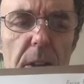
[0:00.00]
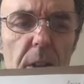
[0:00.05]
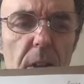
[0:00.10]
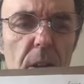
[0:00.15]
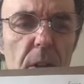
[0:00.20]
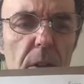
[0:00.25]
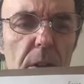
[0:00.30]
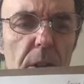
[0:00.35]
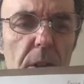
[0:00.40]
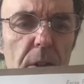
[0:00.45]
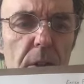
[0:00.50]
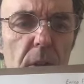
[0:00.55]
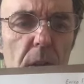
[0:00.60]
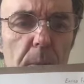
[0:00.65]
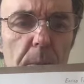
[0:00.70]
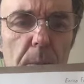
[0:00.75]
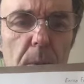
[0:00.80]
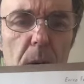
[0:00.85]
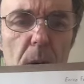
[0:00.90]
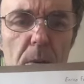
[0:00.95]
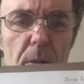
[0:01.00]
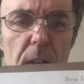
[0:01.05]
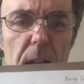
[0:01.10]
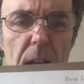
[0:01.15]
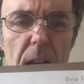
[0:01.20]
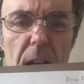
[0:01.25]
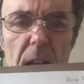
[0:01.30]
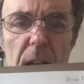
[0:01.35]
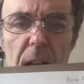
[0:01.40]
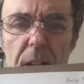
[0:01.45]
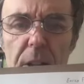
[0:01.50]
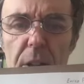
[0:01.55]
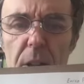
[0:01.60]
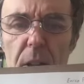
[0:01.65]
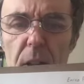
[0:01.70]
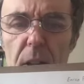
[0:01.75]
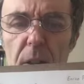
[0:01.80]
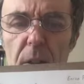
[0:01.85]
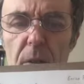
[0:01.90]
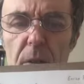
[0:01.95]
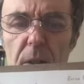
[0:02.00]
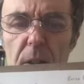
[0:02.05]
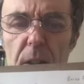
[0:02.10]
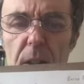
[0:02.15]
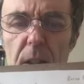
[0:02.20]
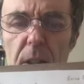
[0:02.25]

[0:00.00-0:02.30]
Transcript: turns into a proton, you lose the